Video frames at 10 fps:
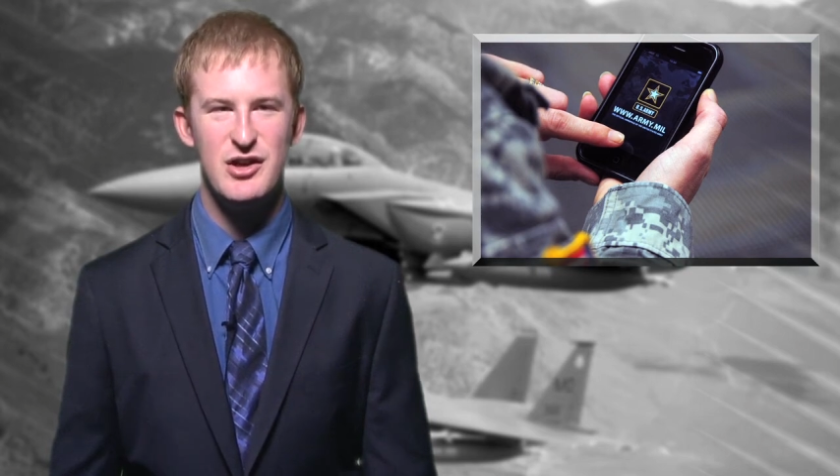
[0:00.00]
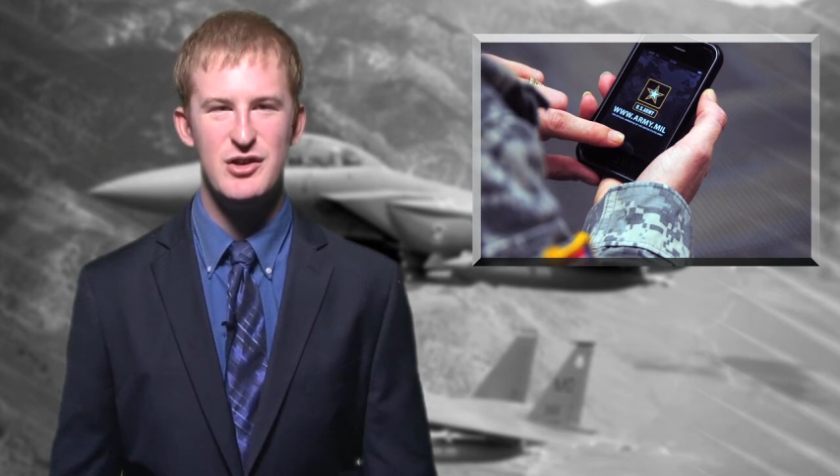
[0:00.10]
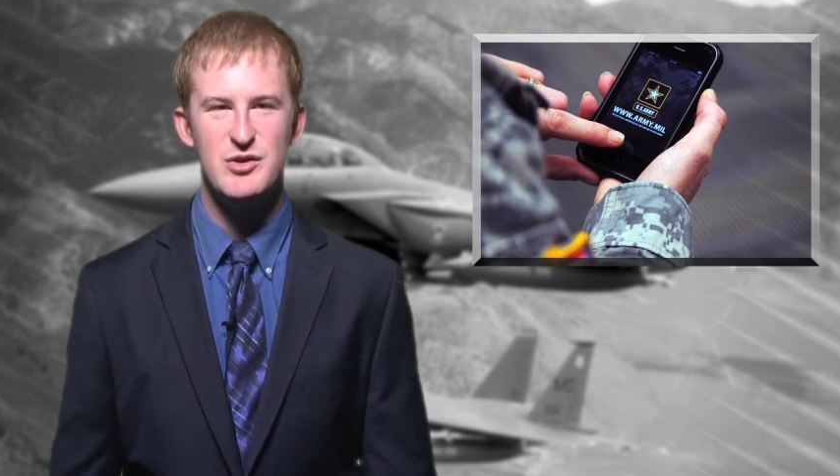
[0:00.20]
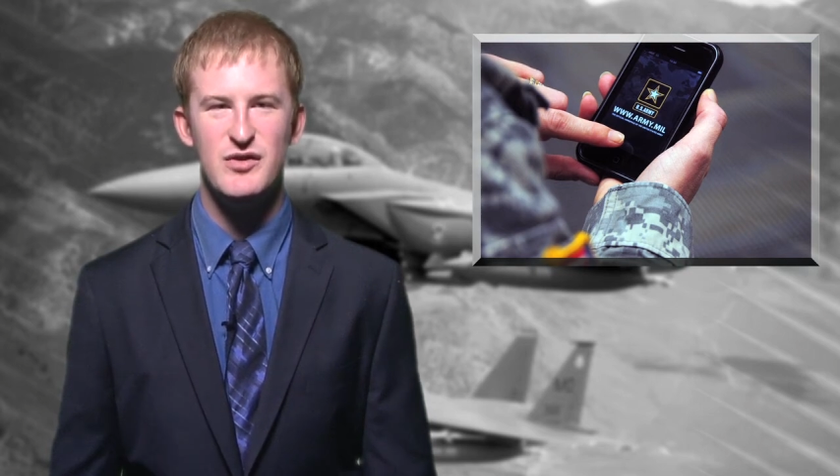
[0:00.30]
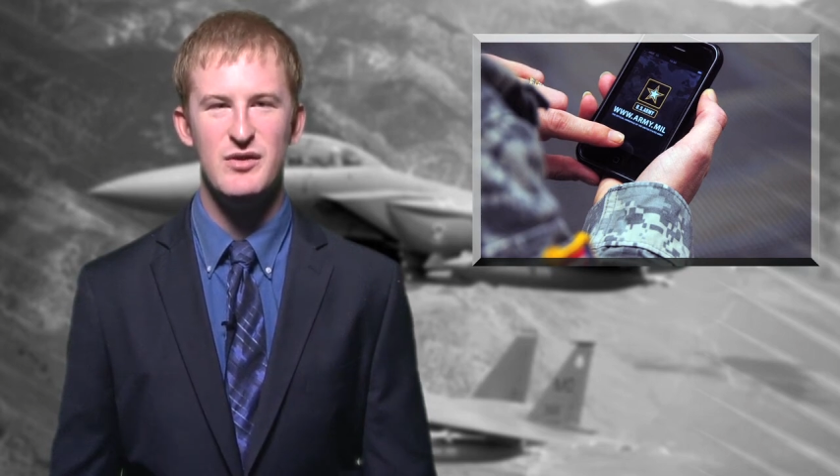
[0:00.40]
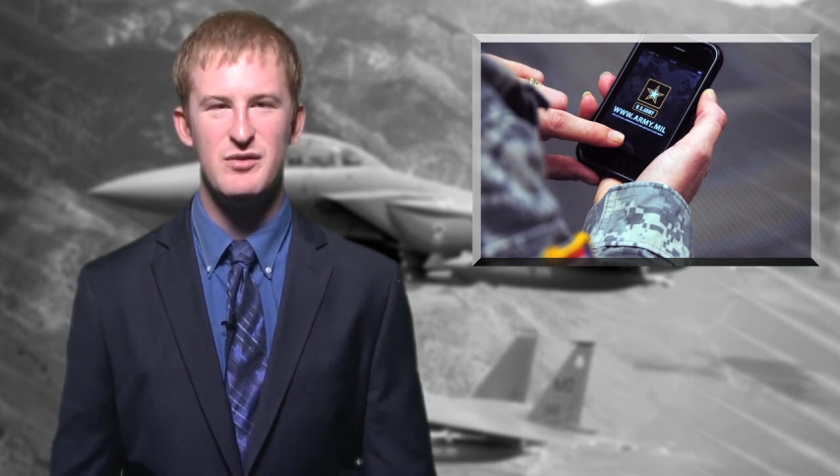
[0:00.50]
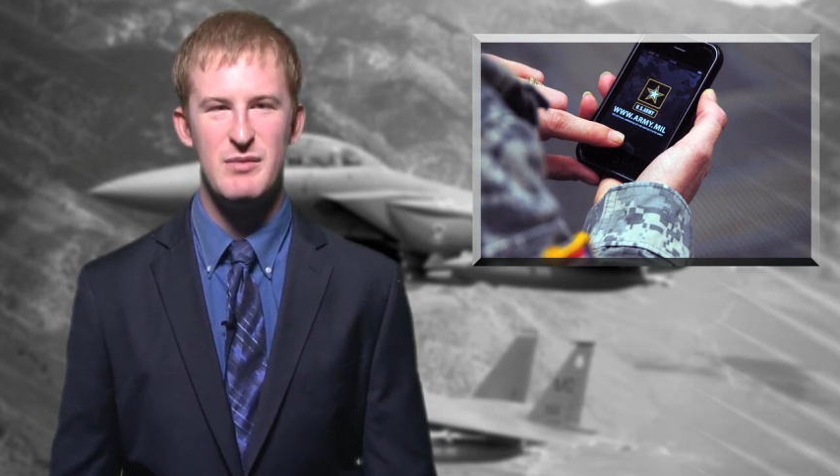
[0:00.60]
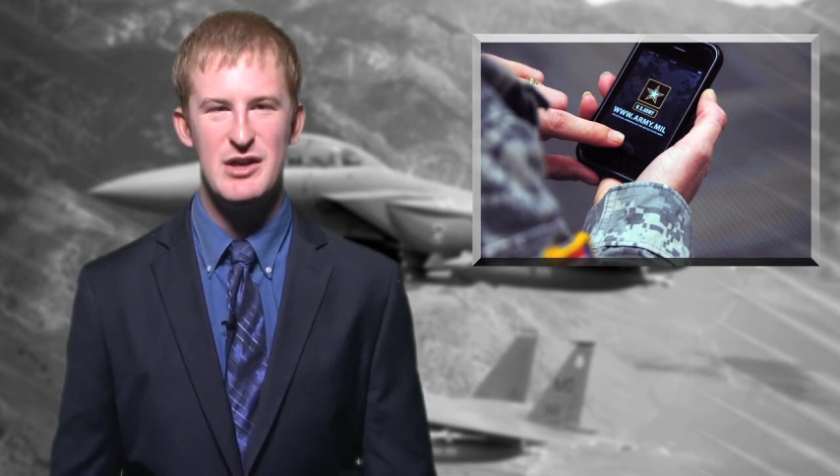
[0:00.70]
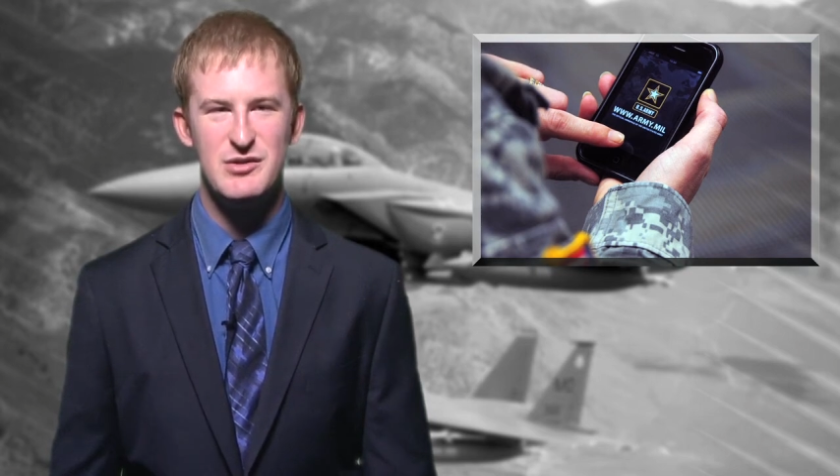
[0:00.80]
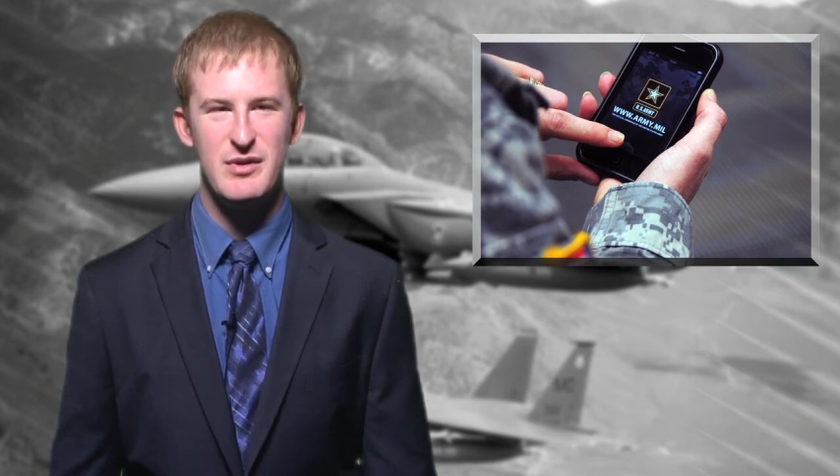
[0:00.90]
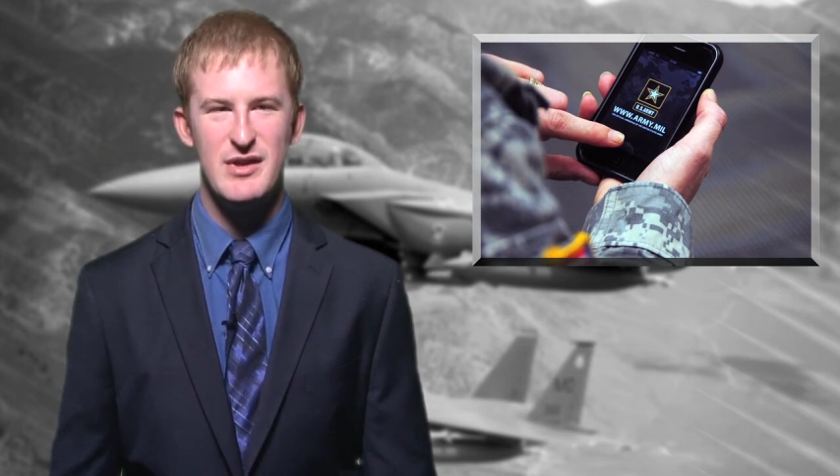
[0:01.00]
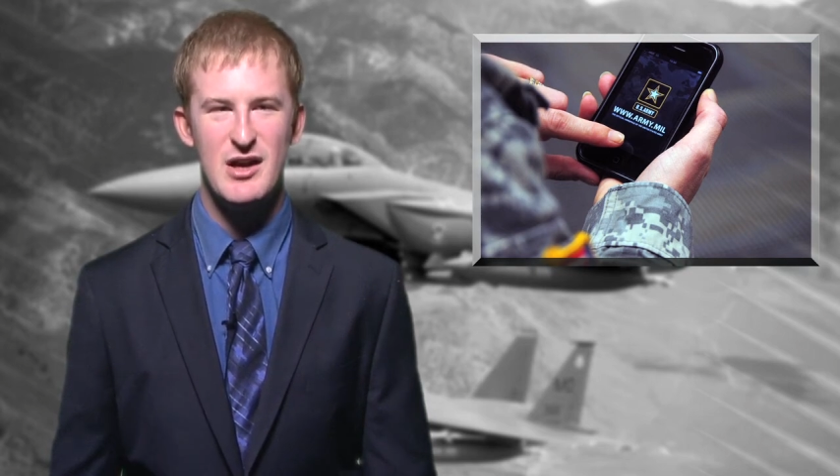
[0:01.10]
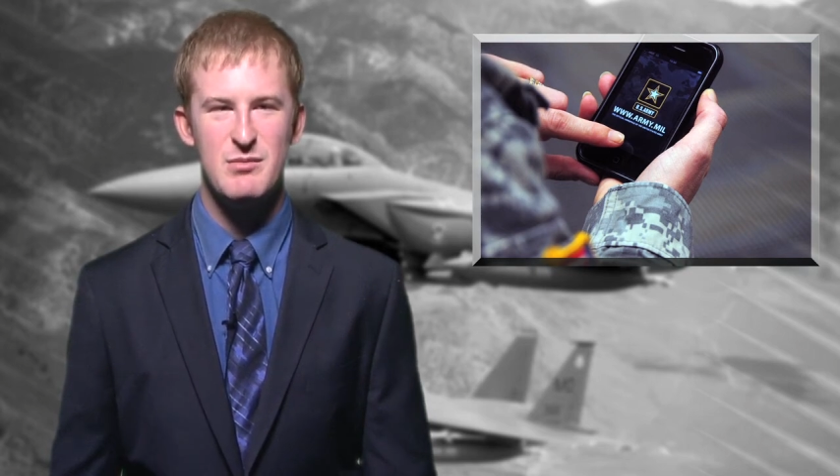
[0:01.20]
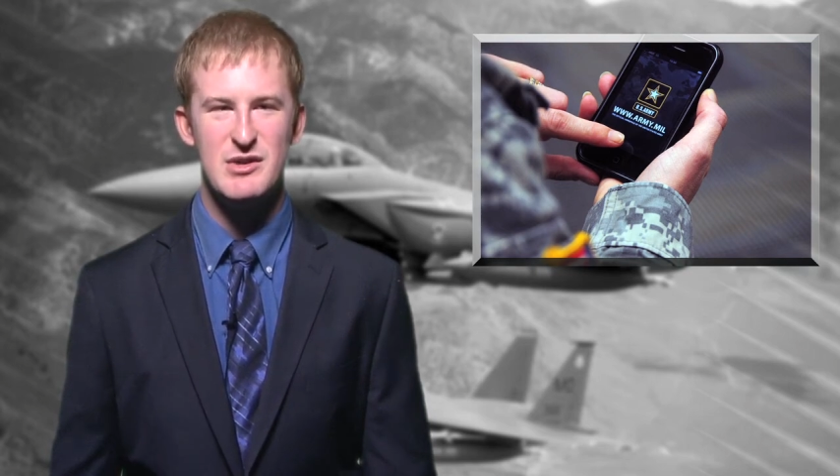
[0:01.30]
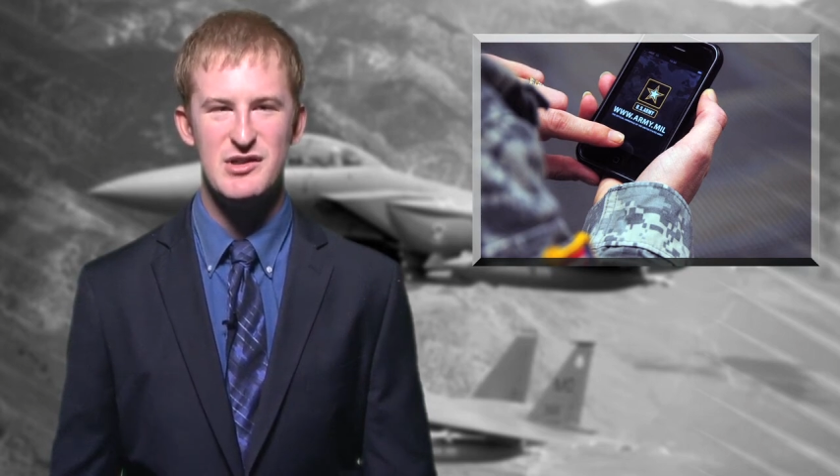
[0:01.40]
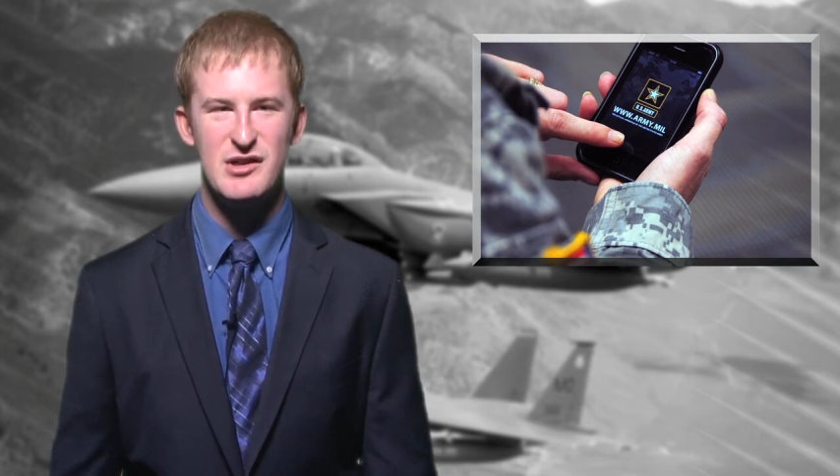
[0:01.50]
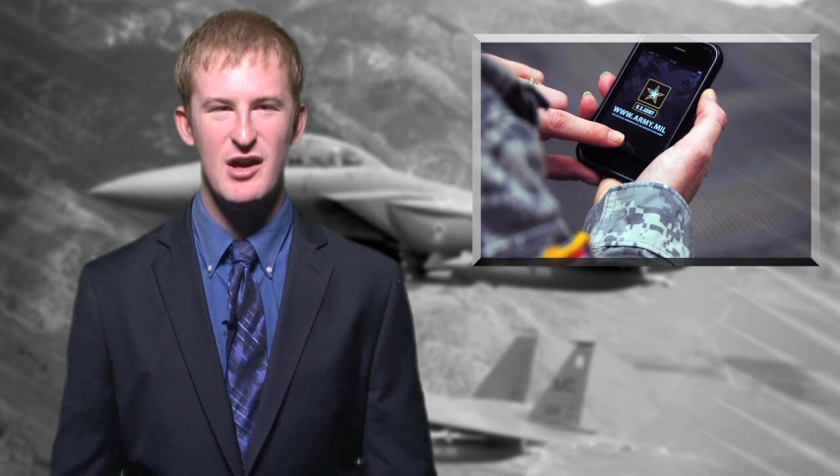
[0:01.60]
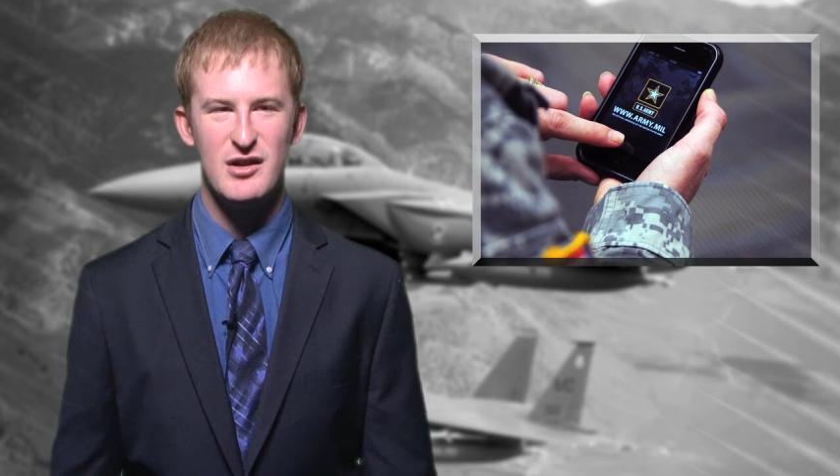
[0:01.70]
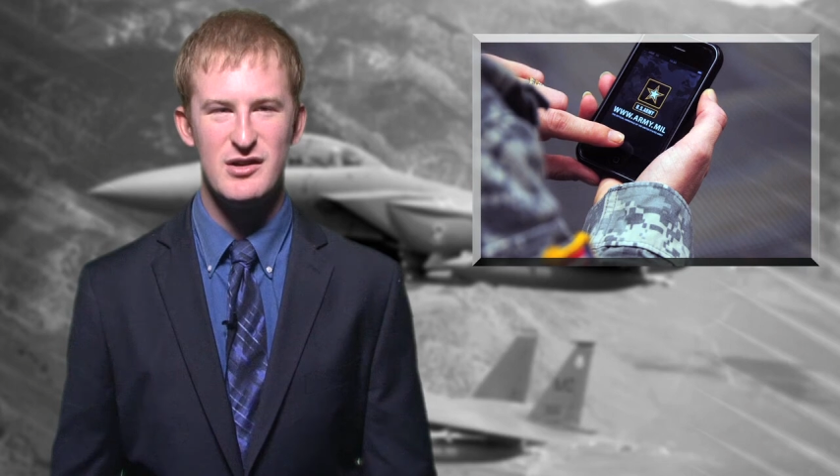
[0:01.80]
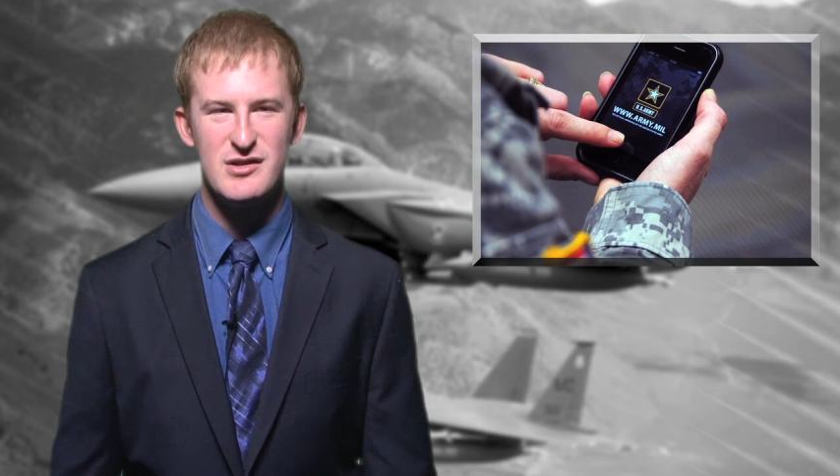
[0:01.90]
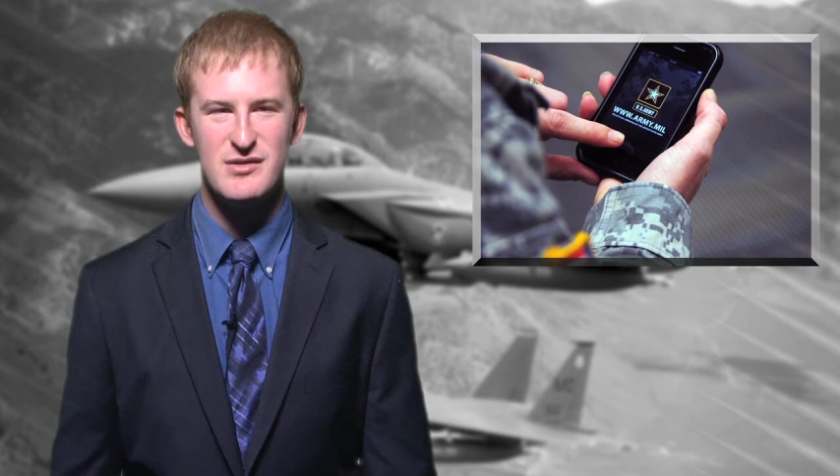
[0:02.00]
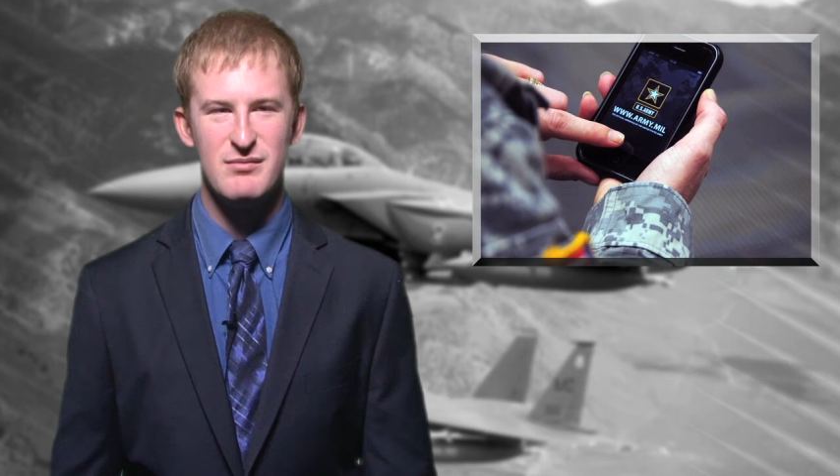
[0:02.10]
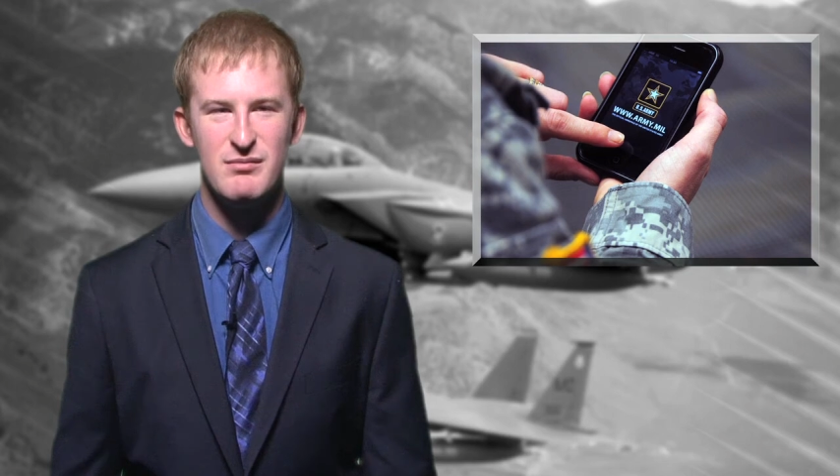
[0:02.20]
useful information with therapists and doctors.